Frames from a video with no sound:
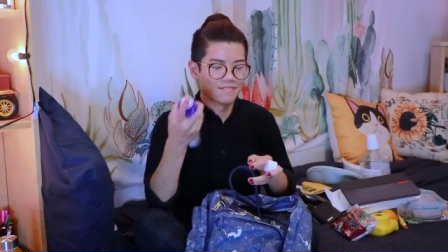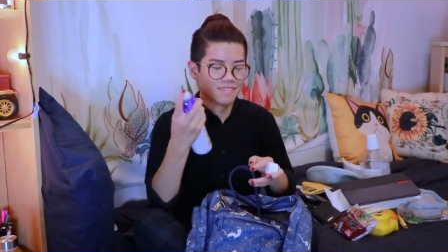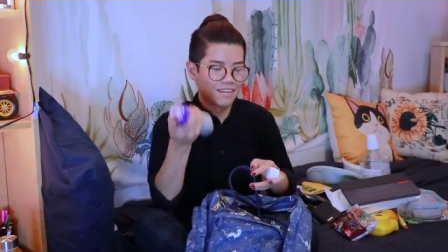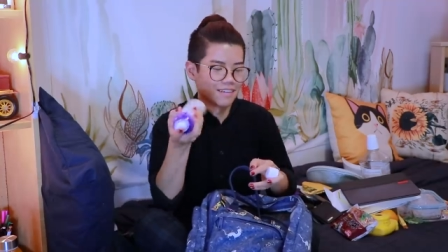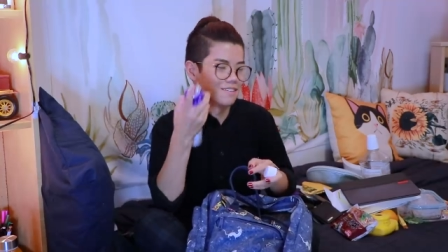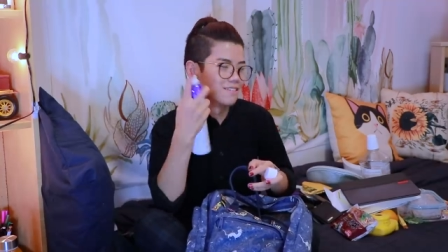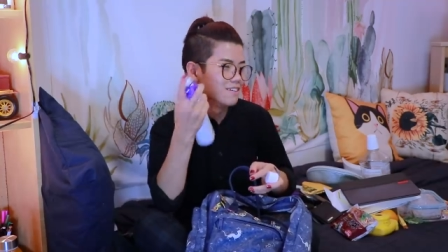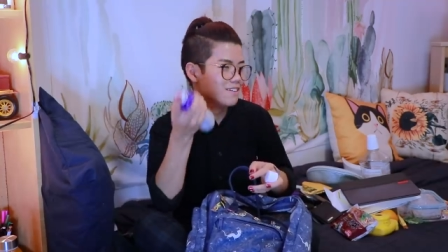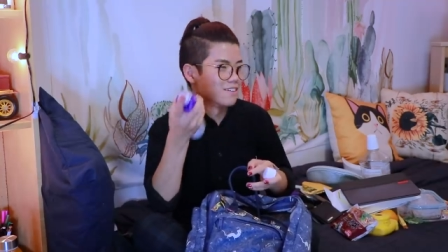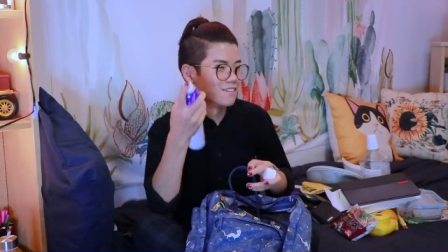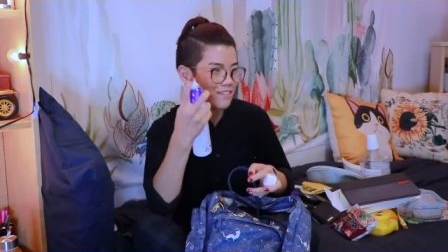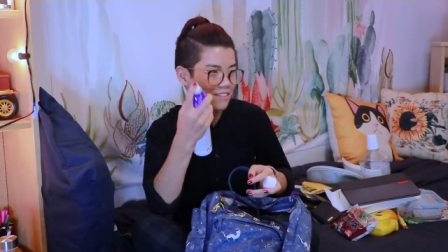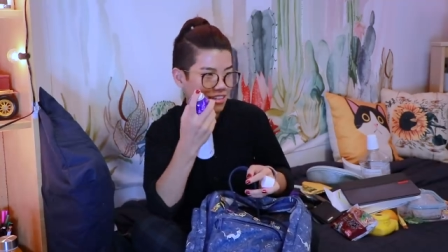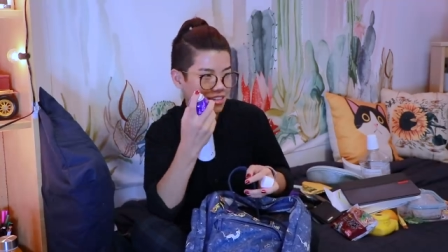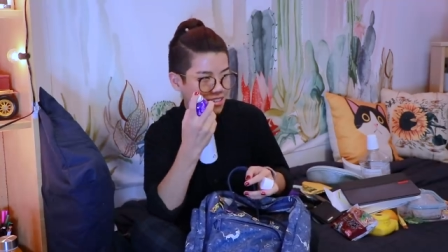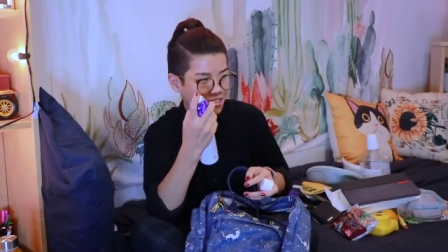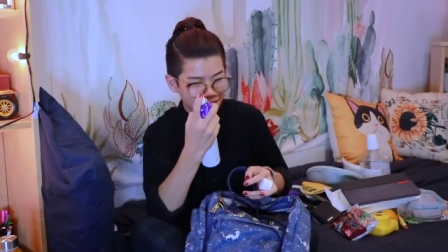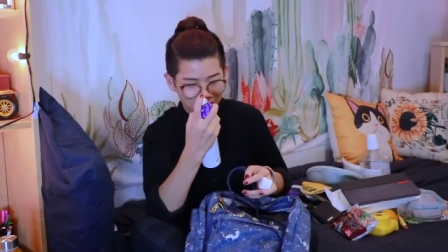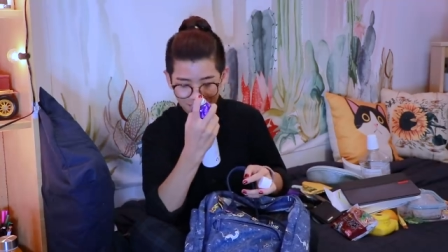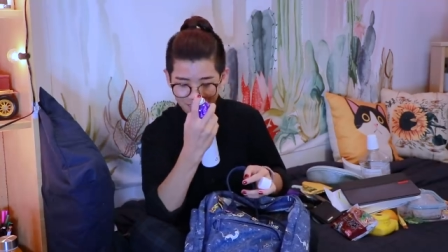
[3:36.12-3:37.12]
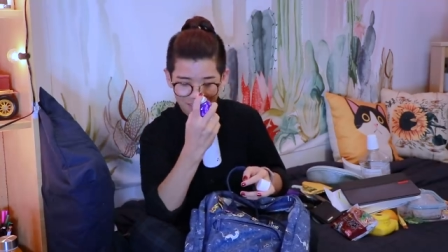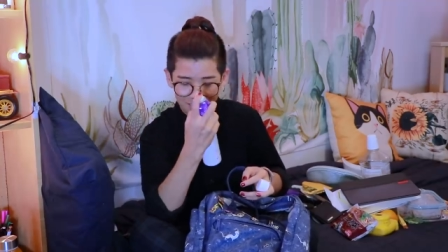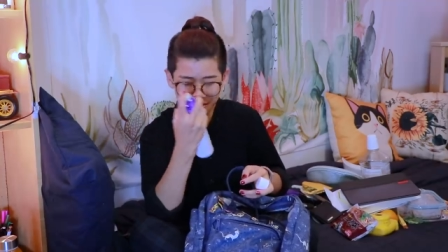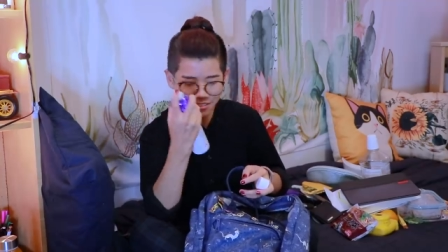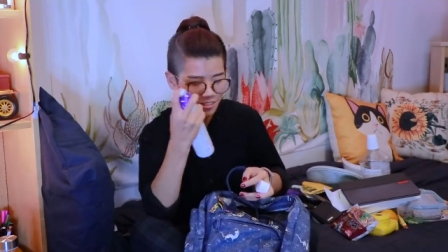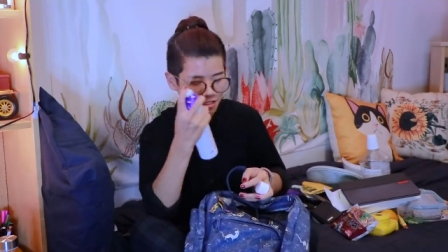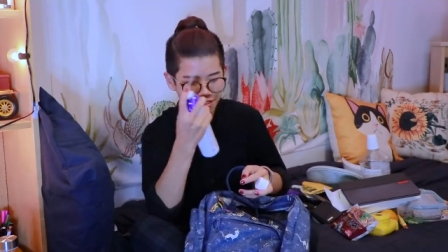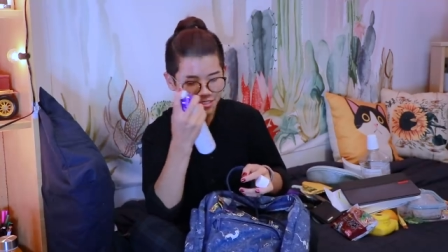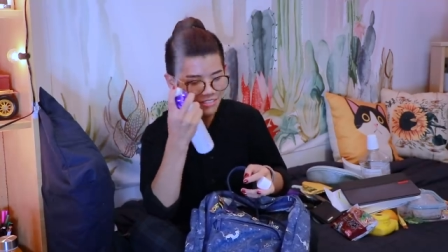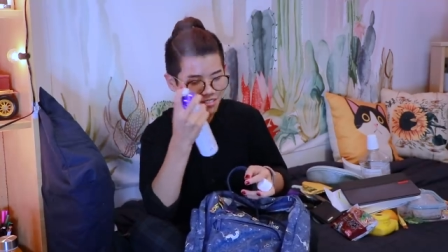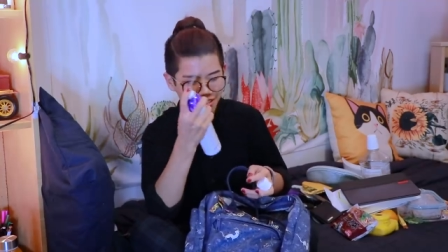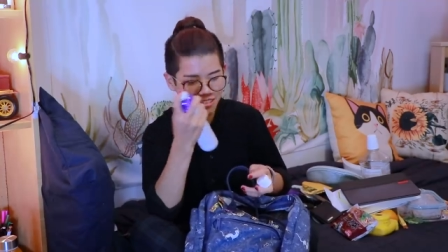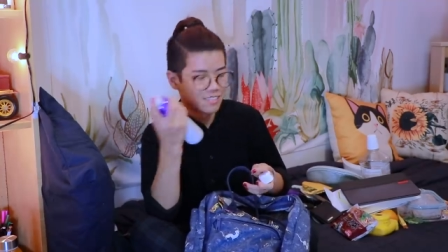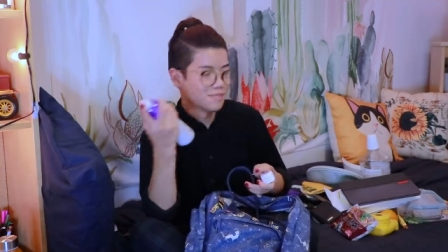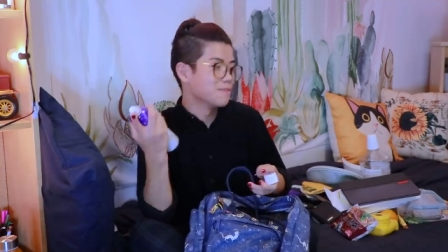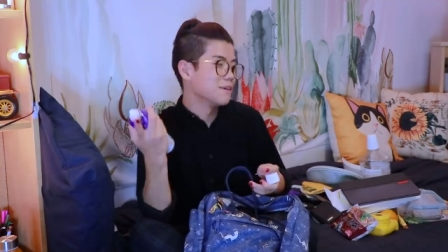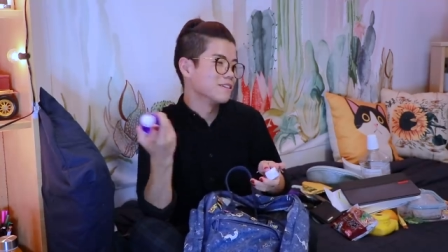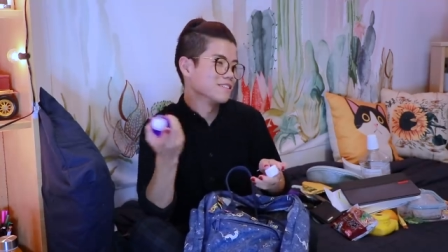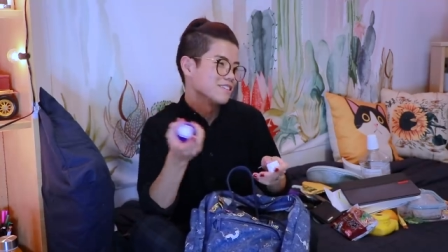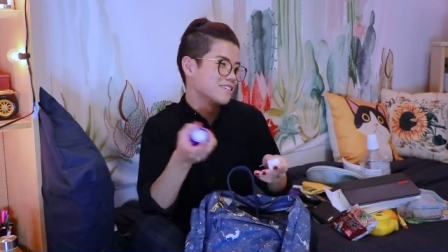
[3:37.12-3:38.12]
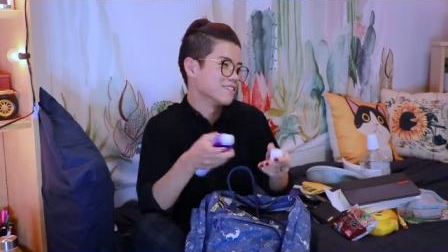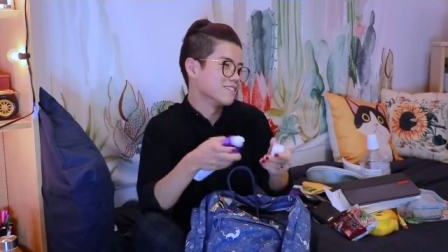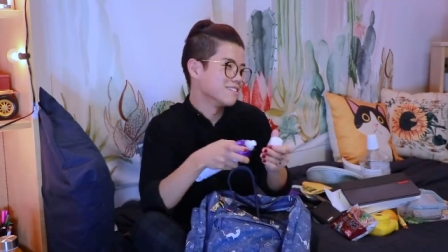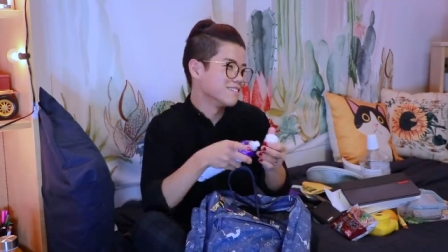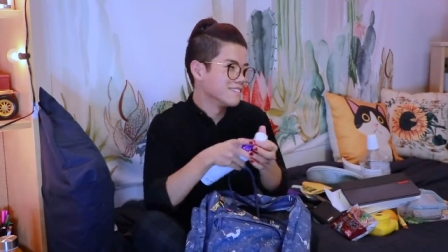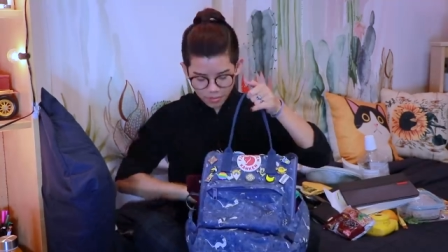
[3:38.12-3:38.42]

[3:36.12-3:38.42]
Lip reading: I don't know, it smells good.